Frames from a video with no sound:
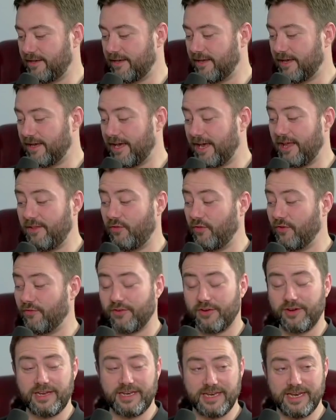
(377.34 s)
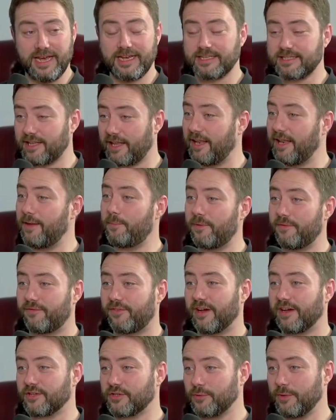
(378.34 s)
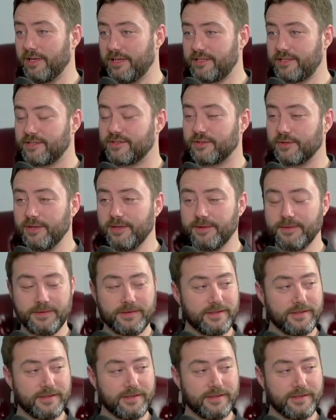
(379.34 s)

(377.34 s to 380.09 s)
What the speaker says: the very next clip, in fact. Should we listen to it?